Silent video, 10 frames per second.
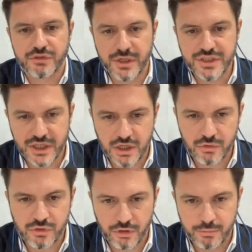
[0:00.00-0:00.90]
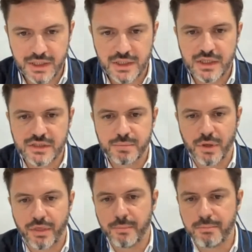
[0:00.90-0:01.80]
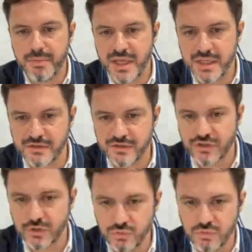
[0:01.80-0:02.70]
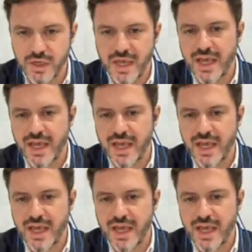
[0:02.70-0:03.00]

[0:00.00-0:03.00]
Strategic autonomy is both a means to